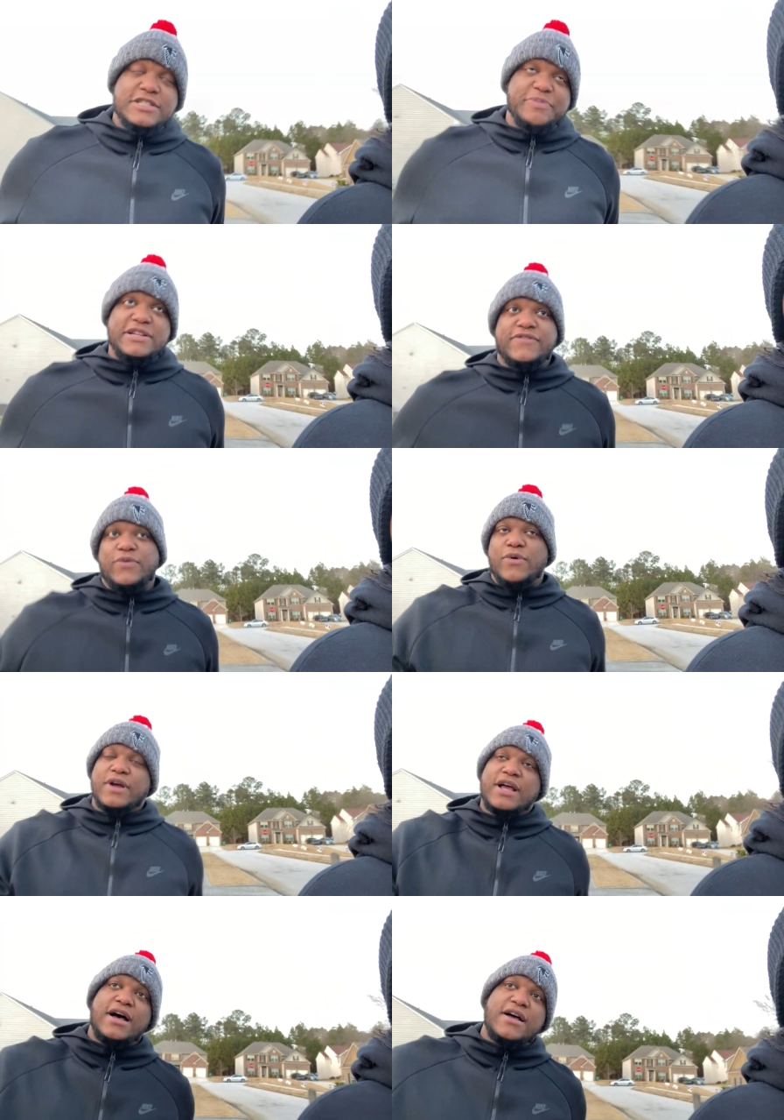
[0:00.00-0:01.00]
especially for
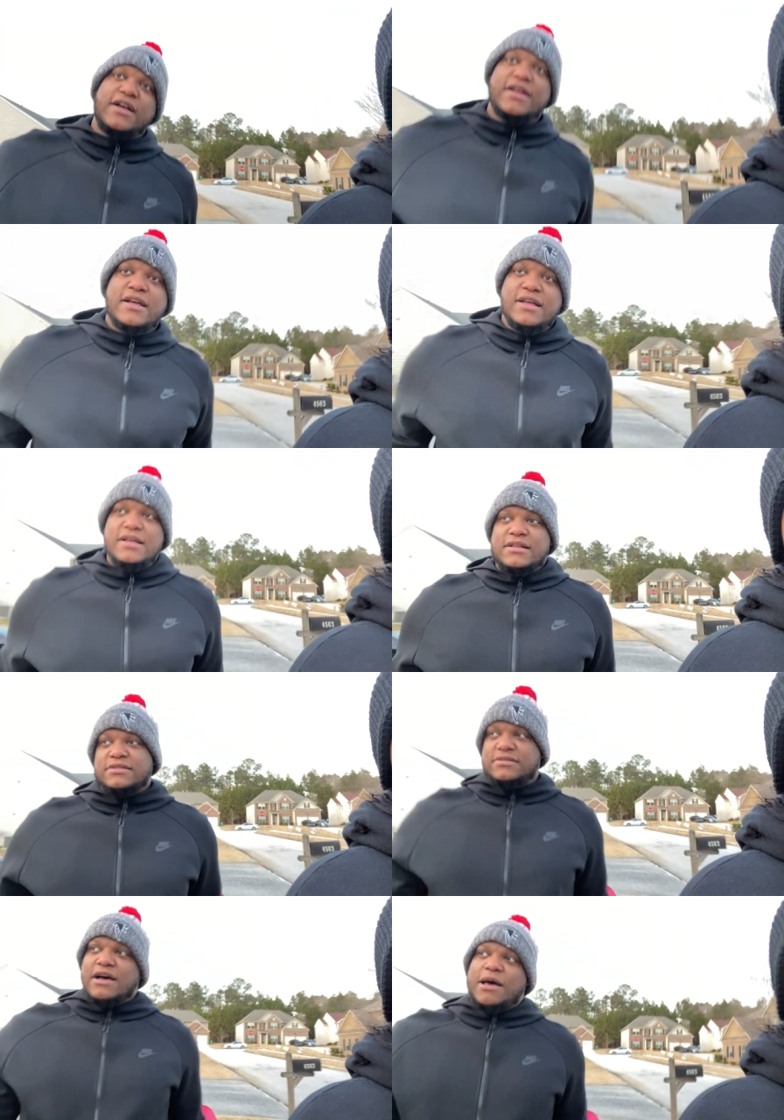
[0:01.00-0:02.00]
workout.
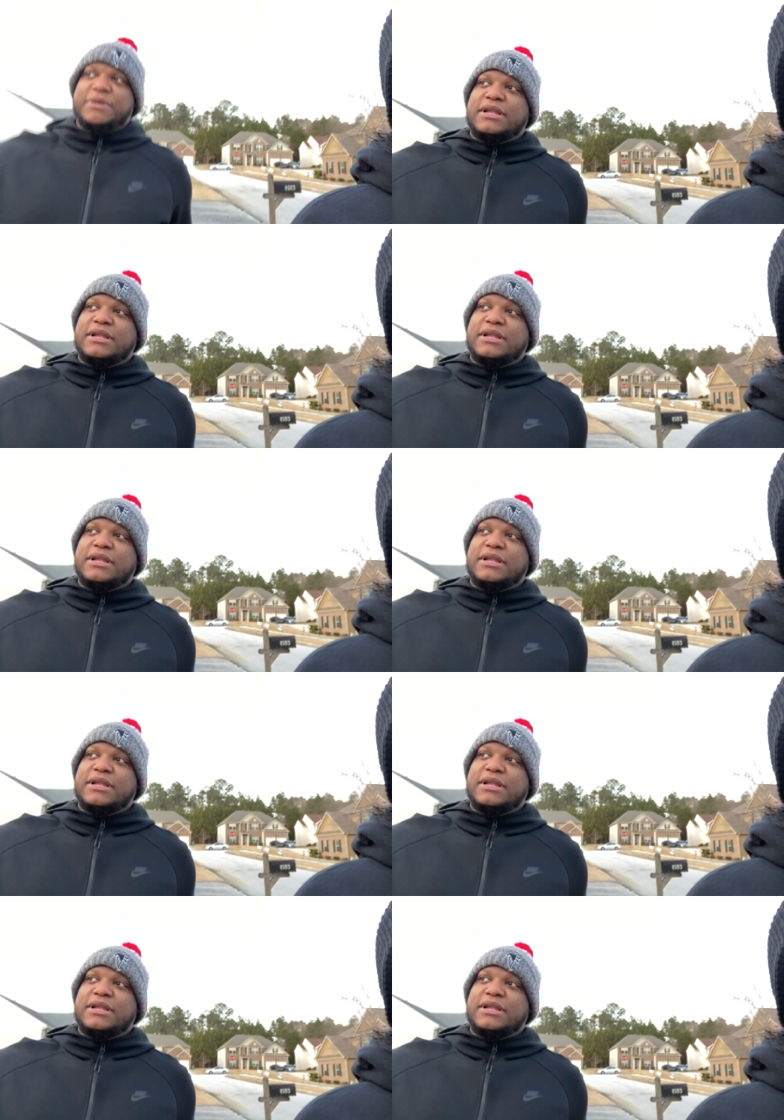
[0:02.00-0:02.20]
So I be